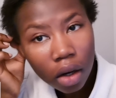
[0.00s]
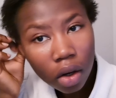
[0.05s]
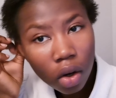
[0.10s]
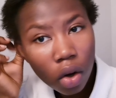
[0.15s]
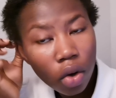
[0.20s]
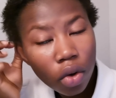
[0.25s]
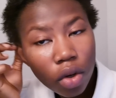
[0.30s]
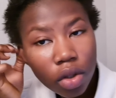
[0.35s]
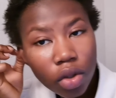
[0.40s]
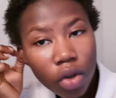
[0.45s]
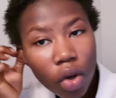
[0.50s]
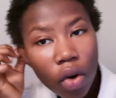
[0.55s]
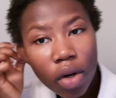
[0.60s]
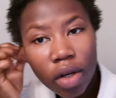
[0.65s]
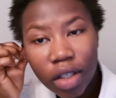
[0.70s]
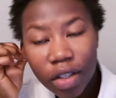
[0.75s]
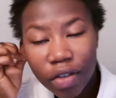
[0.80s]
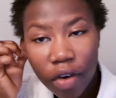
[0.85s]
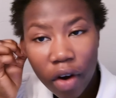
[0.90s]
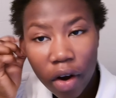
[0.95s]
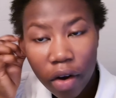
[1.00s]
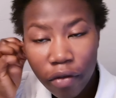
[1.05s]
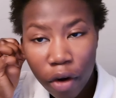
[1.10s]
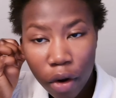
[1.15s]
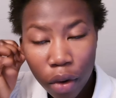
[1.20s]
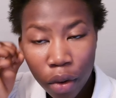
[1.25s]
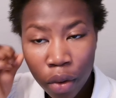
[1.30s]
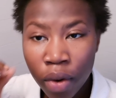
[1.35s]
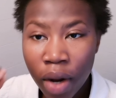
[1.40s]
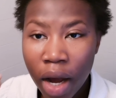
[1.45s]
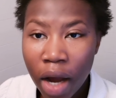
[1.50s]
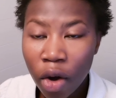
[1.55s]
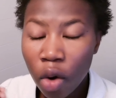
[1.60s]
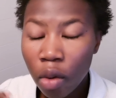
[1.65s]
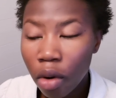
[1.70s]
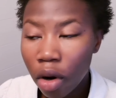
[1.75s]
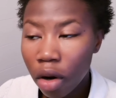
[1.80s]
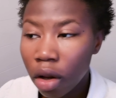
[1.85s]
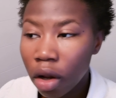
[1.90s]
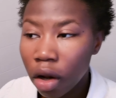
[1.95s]
Coconut oil is very, very good. I
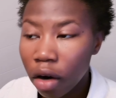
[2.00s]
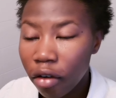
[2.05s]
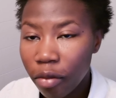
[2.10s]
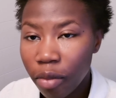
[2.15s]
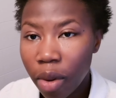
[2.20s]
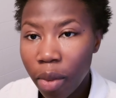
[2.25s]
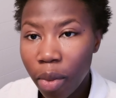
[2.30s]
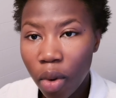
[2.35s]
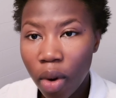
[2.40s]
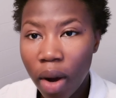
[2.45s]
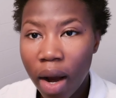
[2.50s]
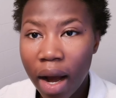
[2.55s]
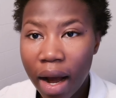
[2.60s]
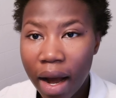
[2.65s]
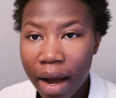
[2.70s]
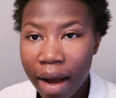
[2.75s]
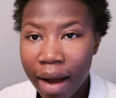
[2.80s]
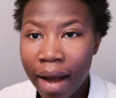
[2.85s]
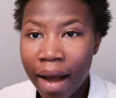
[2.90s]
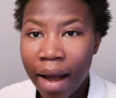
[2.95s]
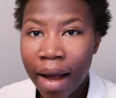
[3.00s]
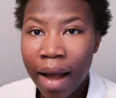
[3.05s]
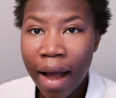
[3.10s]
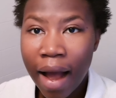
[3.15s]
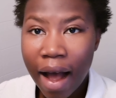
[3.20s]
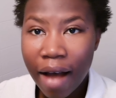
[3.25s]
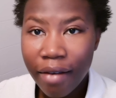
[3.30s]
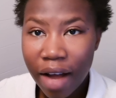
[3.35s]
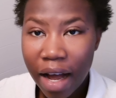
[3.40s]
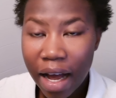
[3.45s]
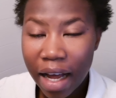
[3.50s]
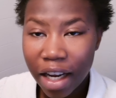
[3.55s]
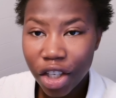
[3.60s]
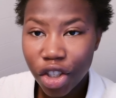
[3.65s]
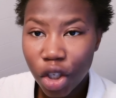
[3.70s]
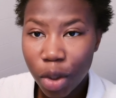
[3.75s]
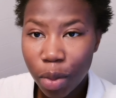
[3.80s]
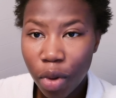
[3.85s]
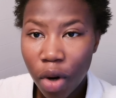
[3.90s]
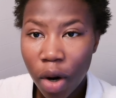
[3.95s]
know a lot of people have
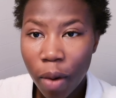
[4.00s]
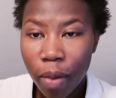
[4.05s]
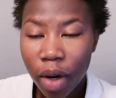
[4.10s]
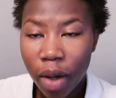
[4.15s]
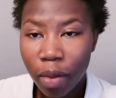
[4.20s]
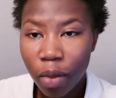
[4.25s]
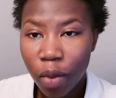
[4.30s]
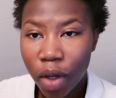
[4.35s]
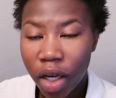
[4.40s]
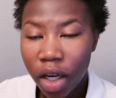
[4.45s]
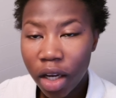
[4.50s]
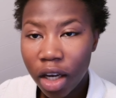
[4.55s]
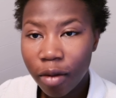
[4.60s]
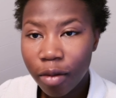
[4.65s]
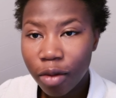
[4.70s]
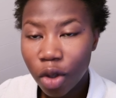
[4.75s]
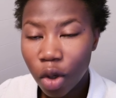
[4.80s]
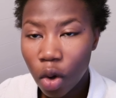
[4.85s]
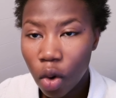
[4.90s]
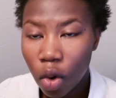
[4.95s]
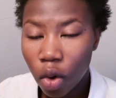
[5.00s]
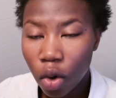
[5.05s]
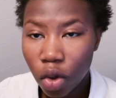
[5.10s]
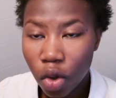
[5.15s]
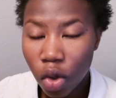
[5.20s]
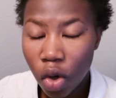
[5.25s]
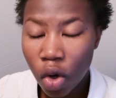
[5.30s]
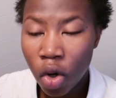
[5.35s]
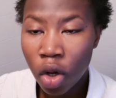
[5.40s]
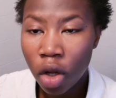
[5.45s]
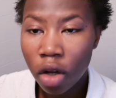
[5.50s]
allergic problem when it comes to coconut oil.